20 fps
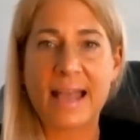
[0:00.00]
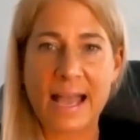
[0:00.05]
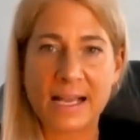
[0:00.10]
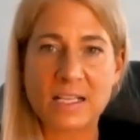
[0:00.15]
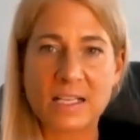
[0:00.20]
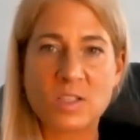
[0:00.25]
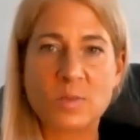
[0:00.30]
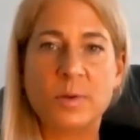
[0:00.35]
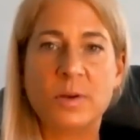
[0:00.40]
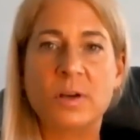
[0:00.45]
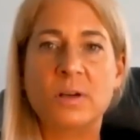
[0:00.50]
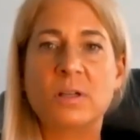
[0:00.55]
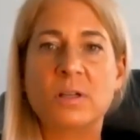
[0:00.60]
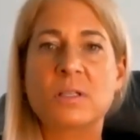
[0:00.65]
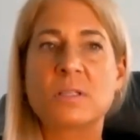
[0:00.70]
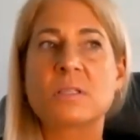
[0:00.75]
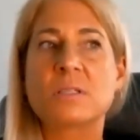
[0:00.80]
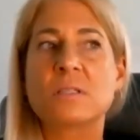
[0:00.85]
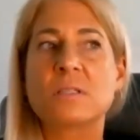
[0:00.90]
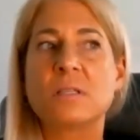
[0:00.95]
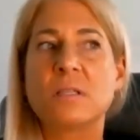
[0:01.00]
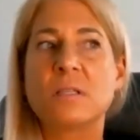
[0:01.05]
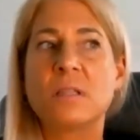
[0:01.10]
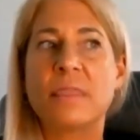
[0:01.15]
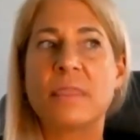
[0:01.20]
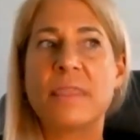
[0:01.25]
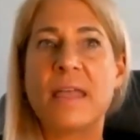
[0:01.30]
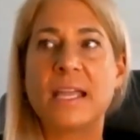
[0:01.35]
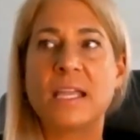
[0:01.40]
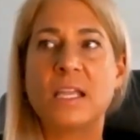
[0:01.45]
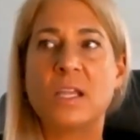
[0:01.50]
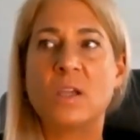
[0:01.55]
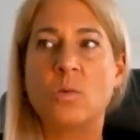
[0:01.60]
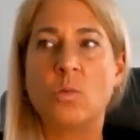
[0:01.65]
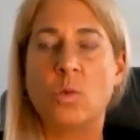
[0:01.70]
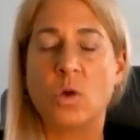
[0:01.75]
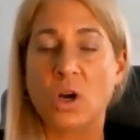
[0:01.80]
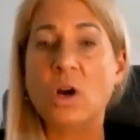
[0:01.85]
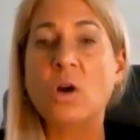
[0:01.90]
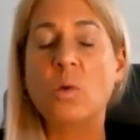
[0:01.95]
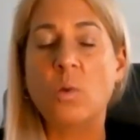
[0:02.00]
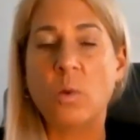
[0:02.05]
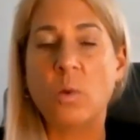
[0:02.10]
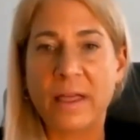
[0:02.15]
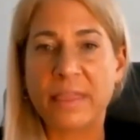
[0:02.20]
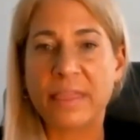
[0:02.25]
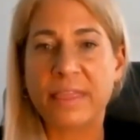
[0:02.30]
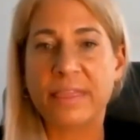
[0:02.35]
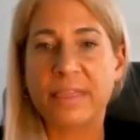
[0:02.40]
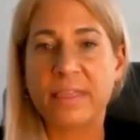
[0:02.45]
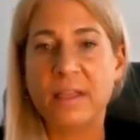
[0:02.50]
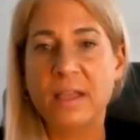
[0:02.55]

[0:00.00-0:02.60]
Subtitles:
experts that you work with,